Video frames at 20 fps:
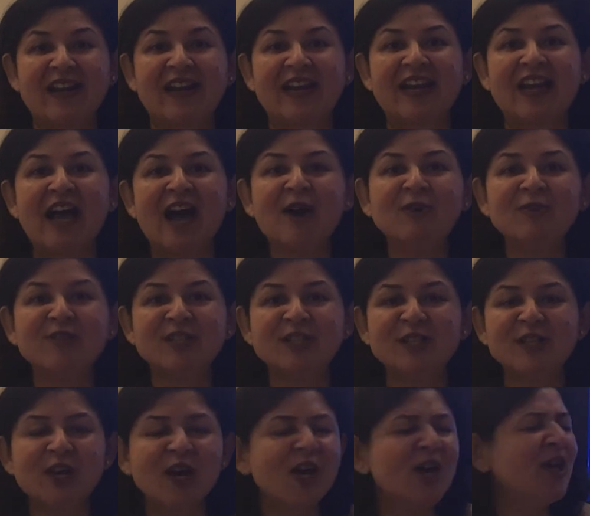
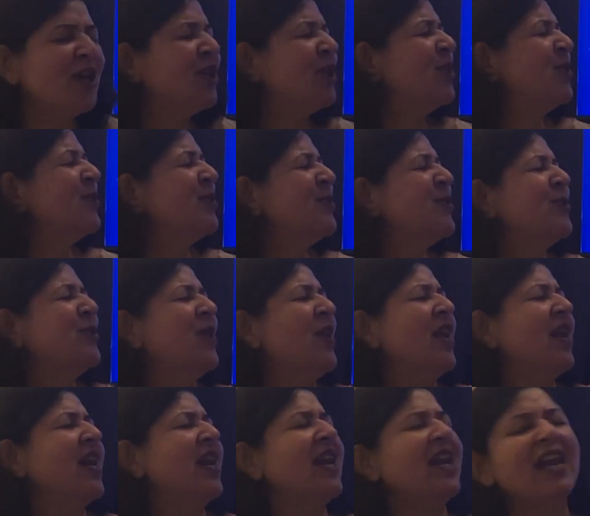Cloudette used to
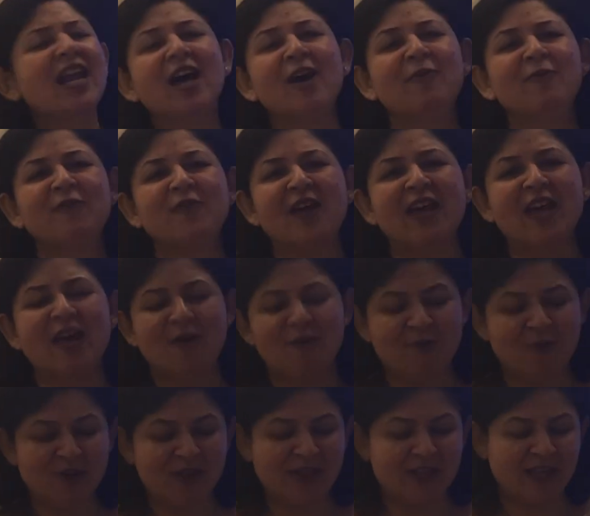love
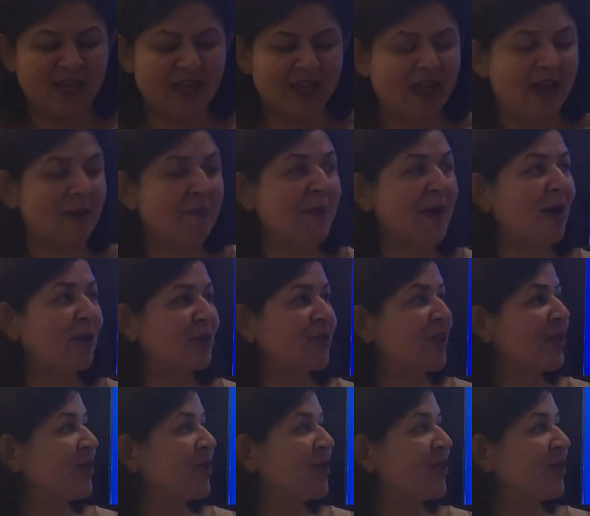everything about